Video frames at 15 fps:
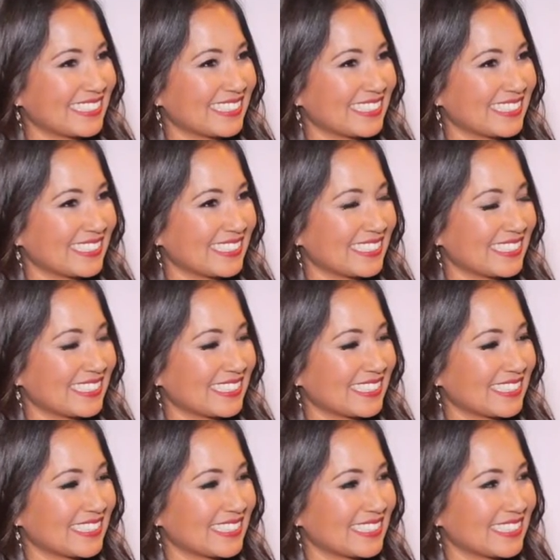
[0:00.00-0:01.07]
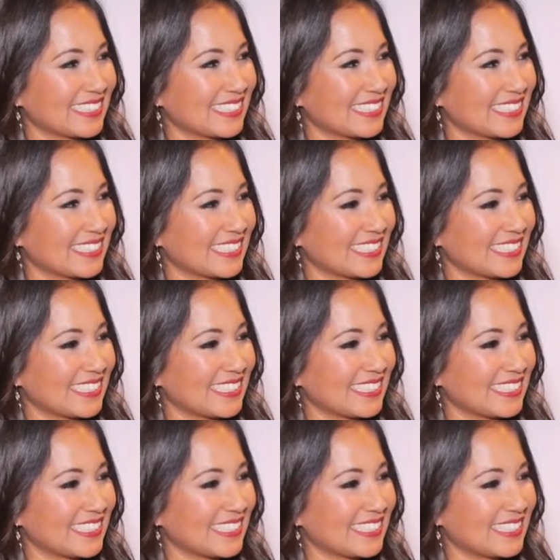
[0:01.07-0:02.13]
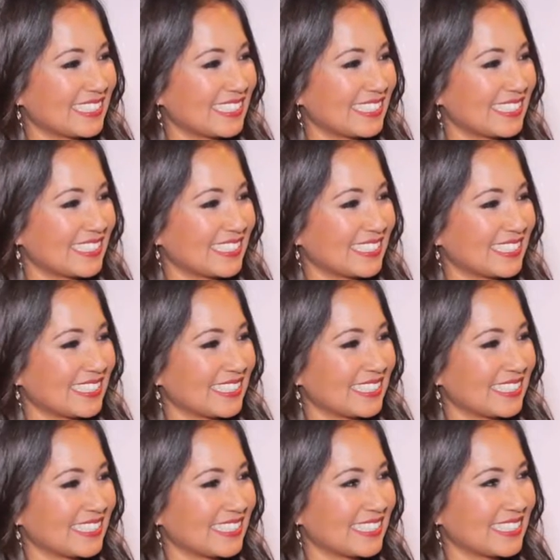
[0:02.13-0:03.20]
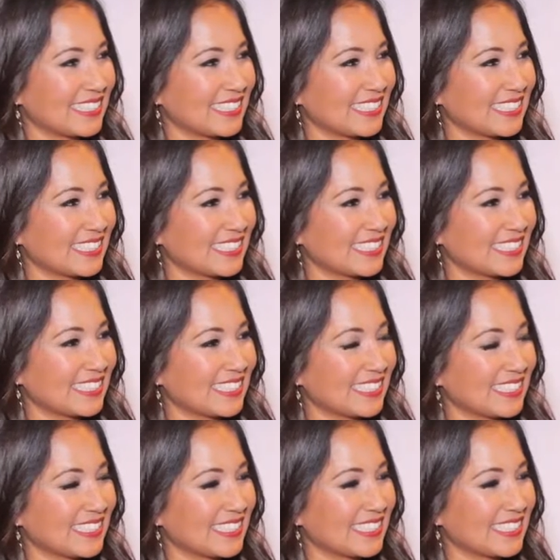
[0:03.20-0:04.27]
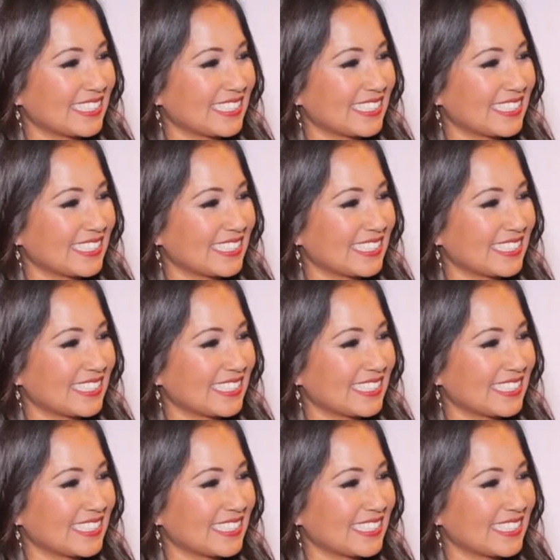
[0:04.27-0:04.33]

No words are spoken by the person on screen.